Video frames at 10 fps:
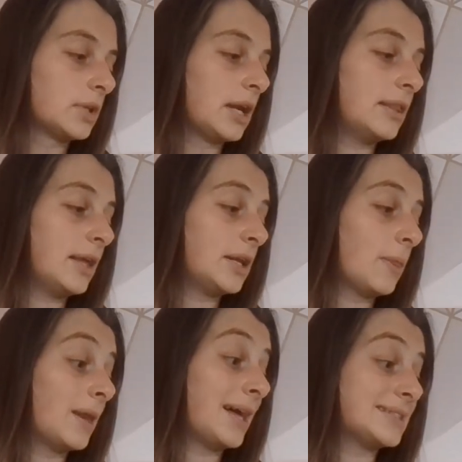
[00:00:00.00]
And then on
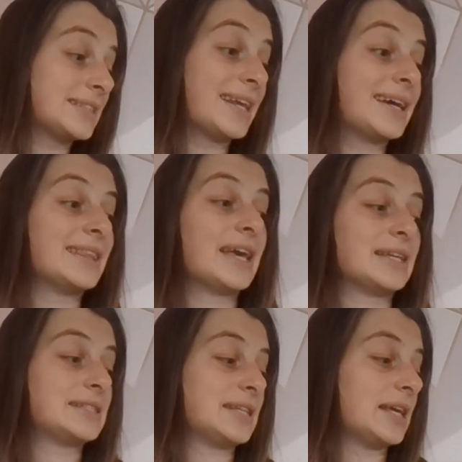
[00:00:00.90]
the last line there it
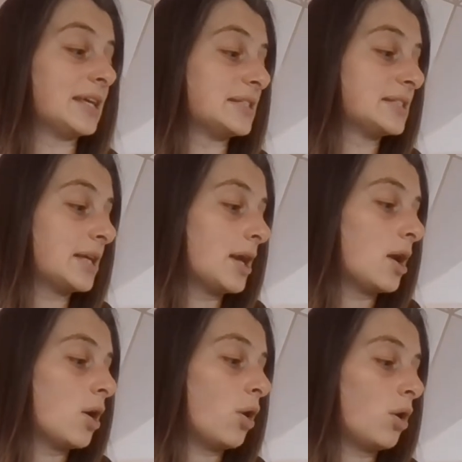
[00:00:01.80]
says,
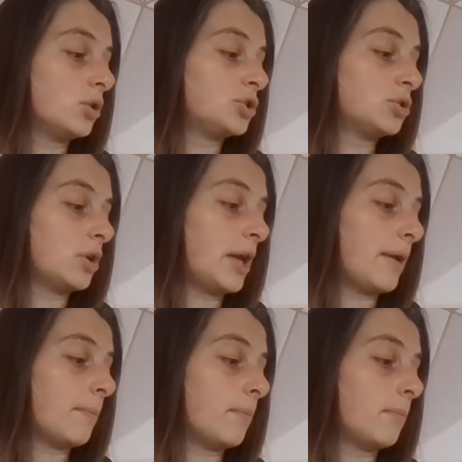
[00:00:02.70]
all the
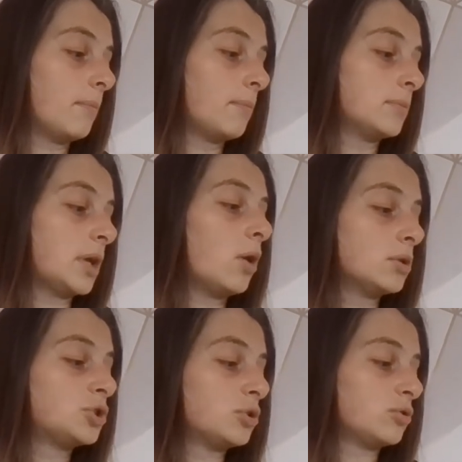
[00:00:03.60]
children
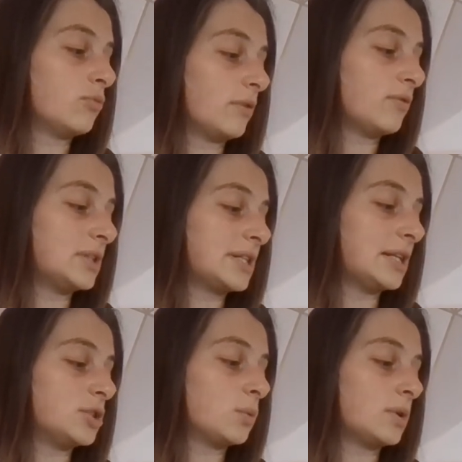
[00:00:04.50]
ran frantically
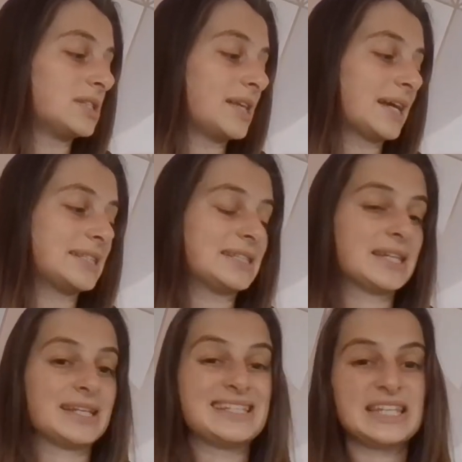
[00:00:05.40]
towards the exits
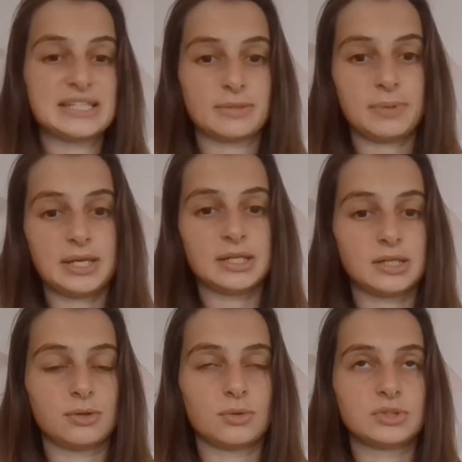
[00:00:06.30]
and disappeared in
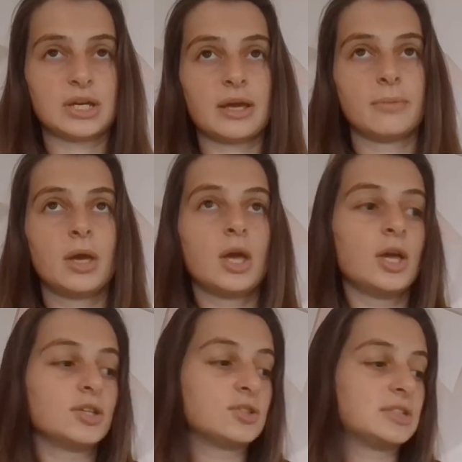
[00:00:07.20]
no time.
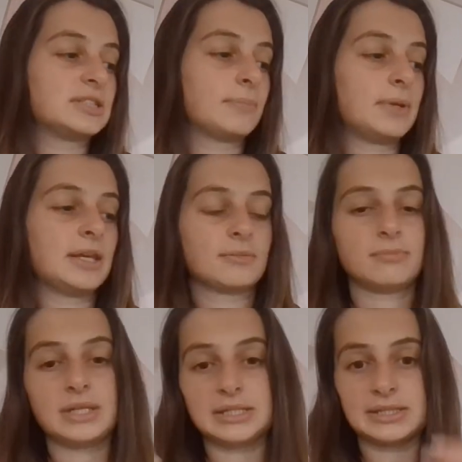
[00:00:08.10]
So disappeared
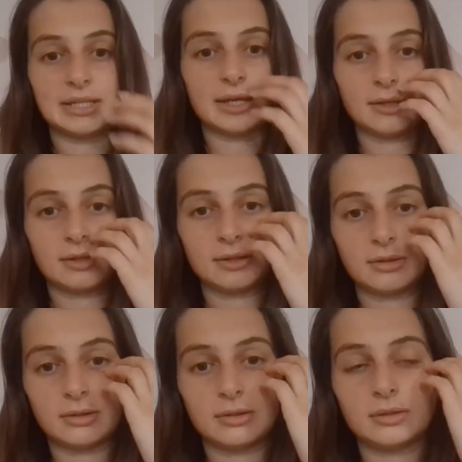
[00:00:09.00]
means that
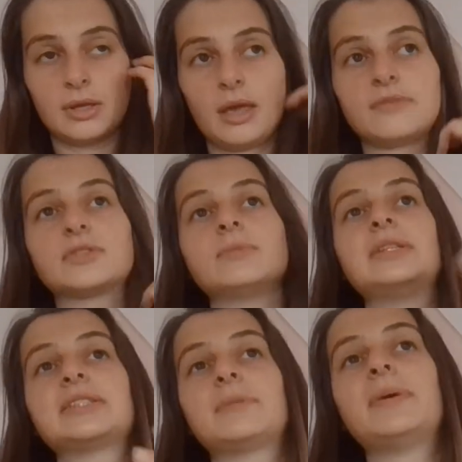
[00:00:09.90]
if something
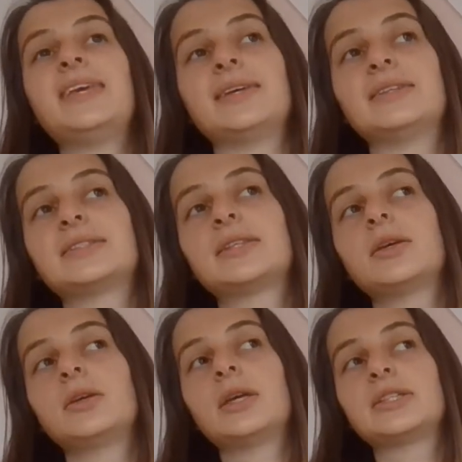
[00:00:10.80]
disappears,
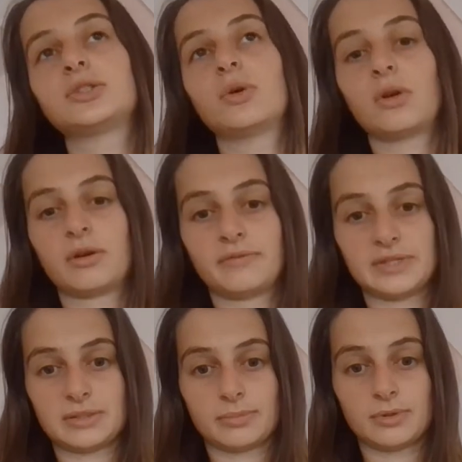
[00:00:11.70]
it's no longer
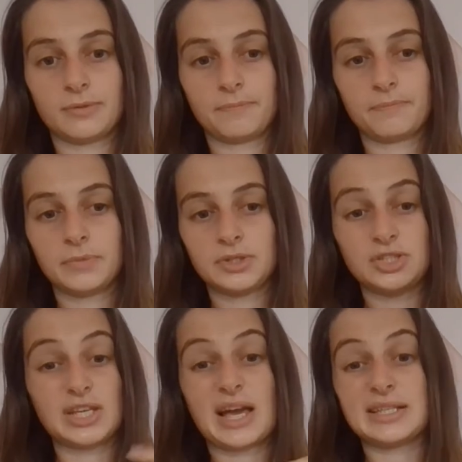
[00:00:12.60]
visible, so
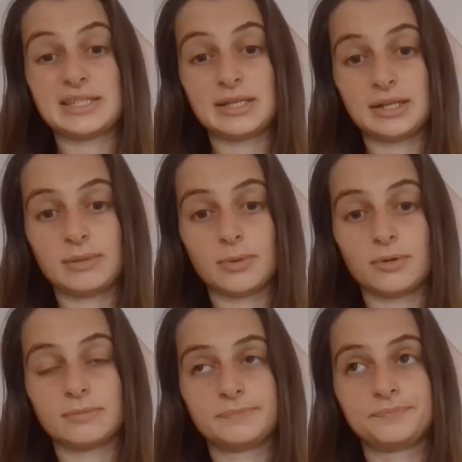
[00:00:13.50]
you can't see it anymore.